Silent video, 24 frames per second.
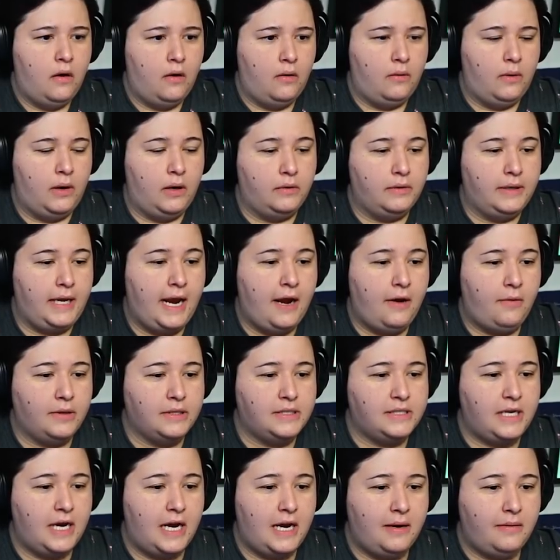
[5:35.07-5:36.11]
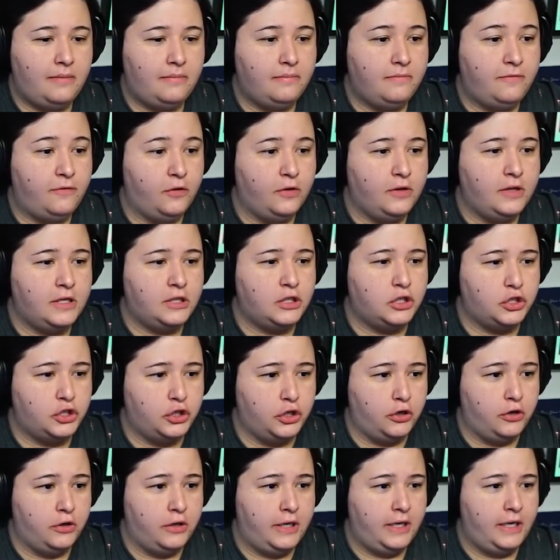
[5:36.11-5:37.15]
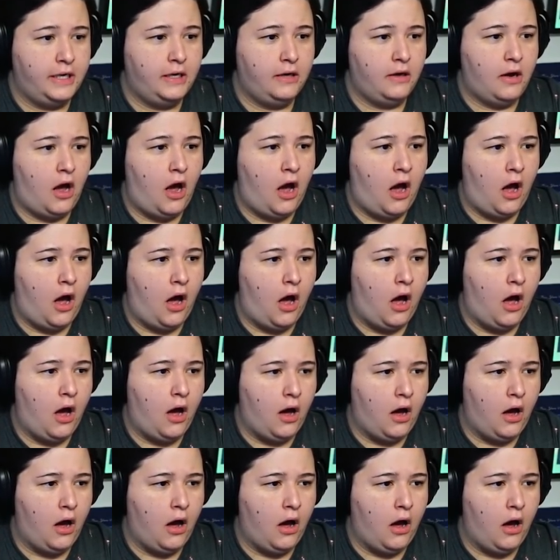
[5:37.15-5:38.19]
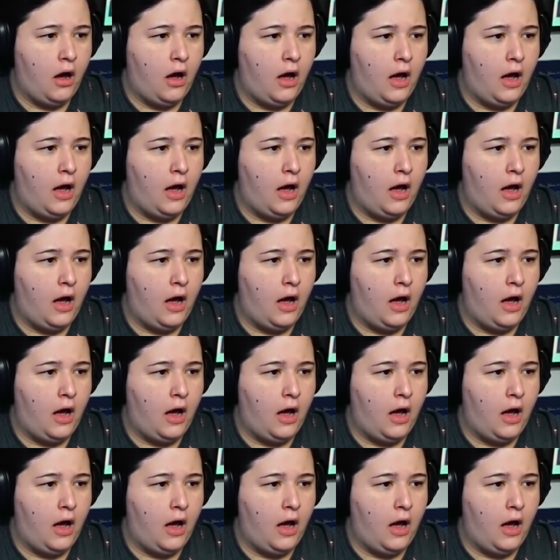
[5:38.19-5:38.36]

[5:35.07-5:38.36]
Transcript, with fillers: Well, now it's time for this journey. Uh,